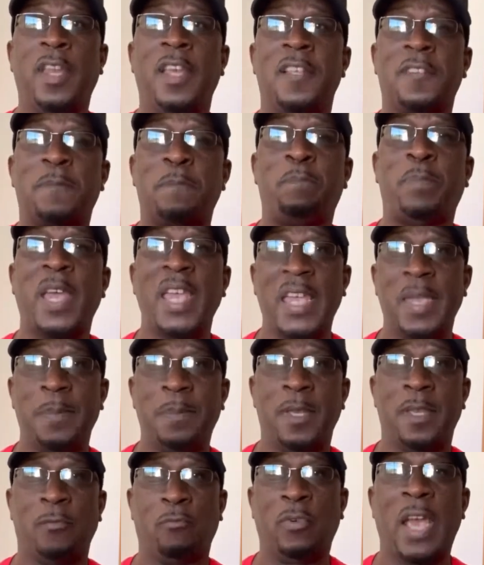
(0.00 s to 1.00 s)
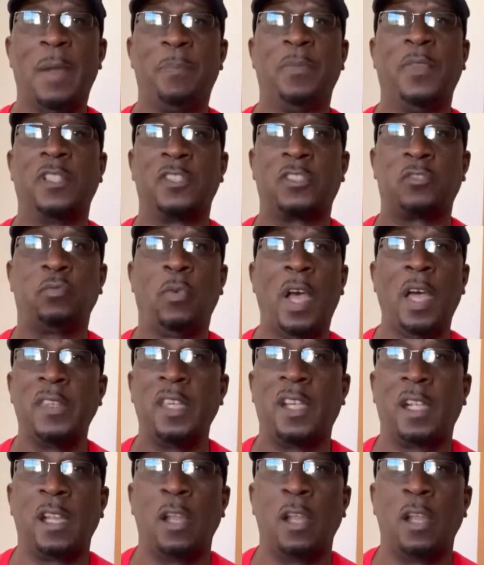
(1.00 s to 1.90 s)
his baby wrapped in swaddling